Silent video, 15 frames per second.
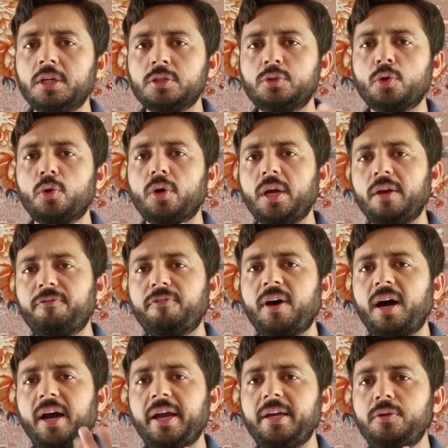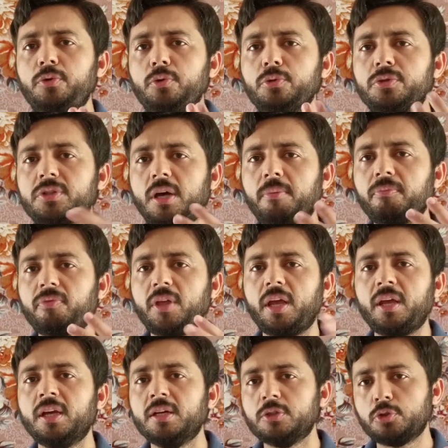So if I do
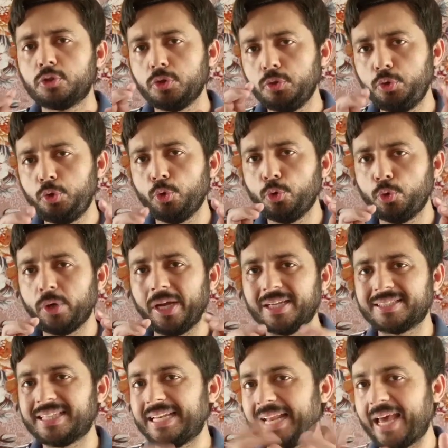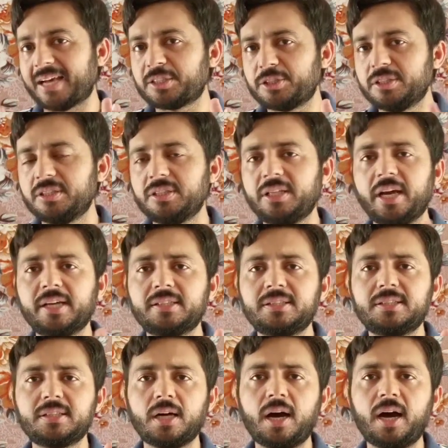something, so do is an action
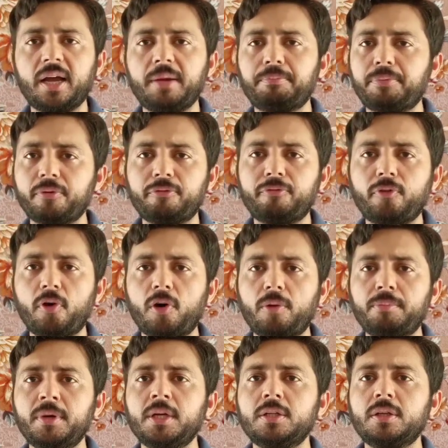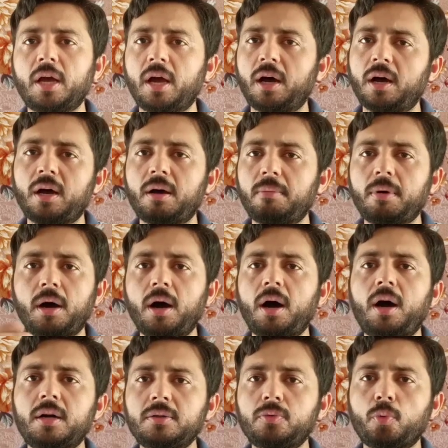that I perform,
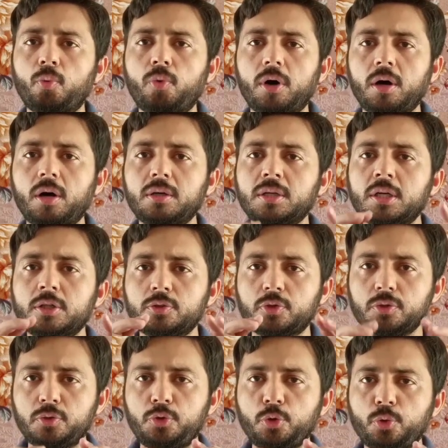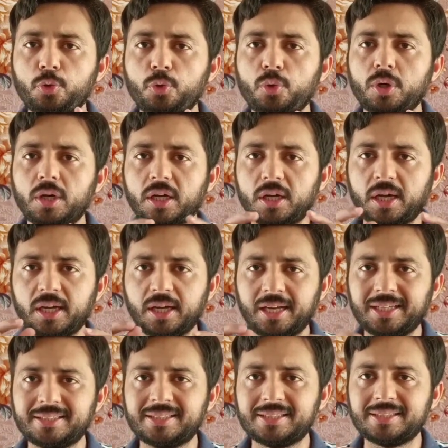hard work. So do
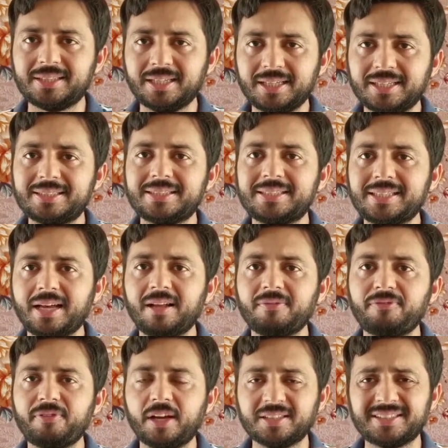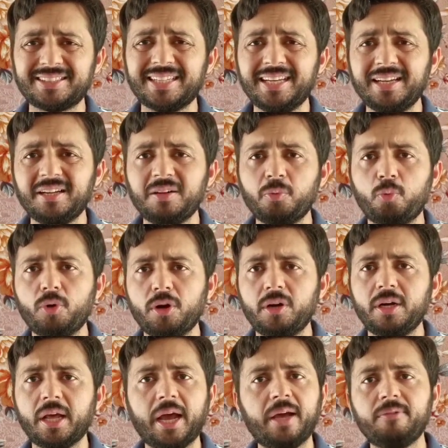it's itself a single
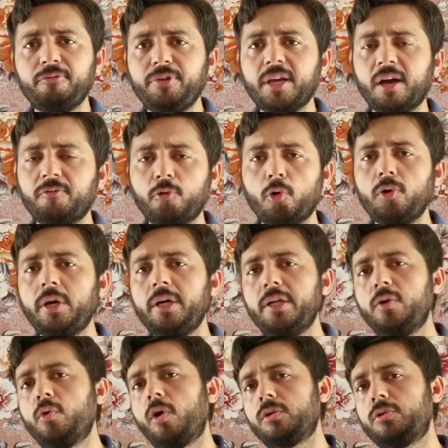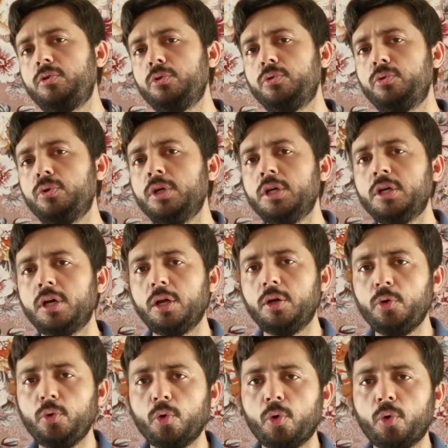word, and we have already got to
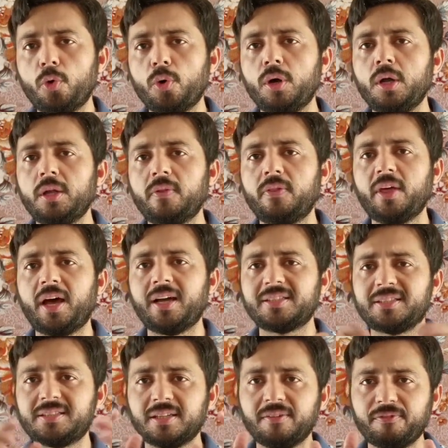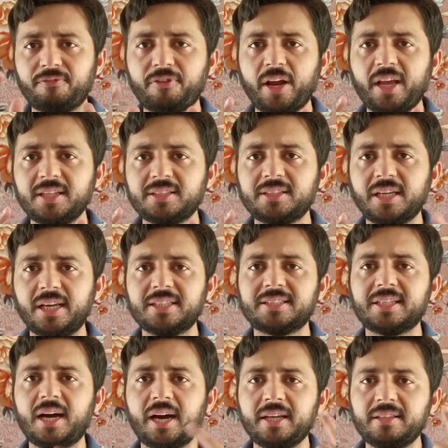know that phrase
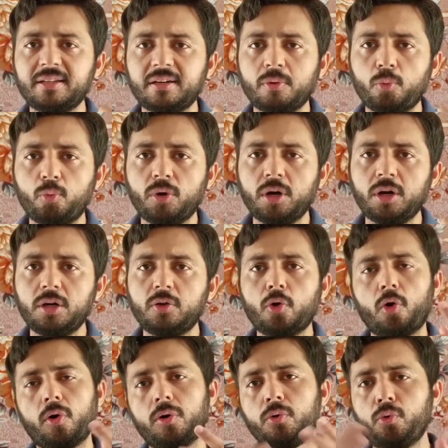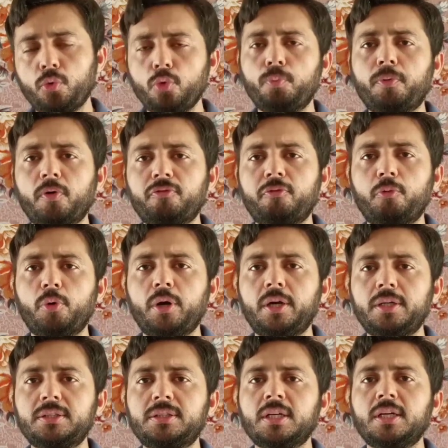is either a word or a group of
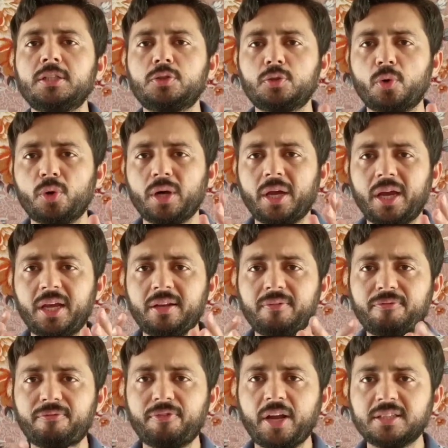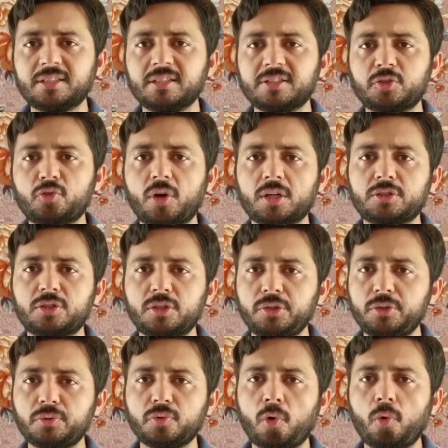words. So in phrasal structure
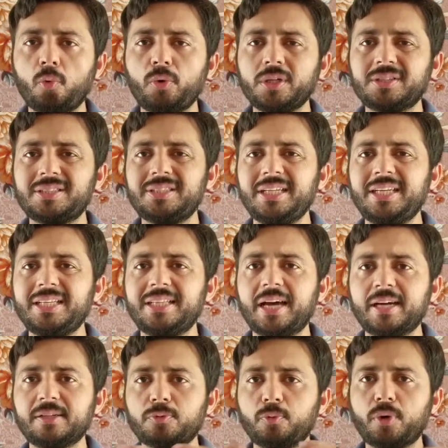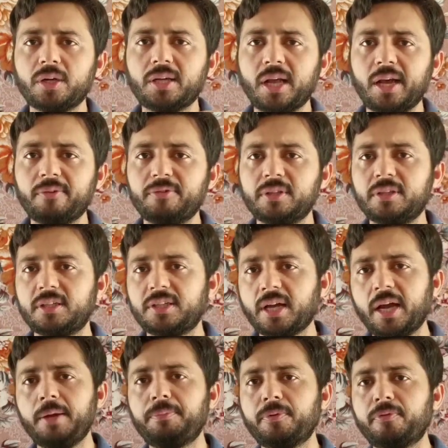you always see that whatever the
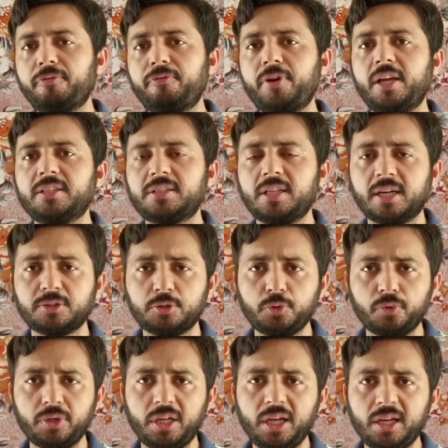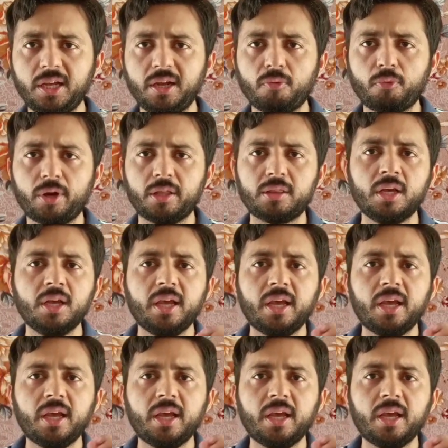type of phrase that you're dealing with,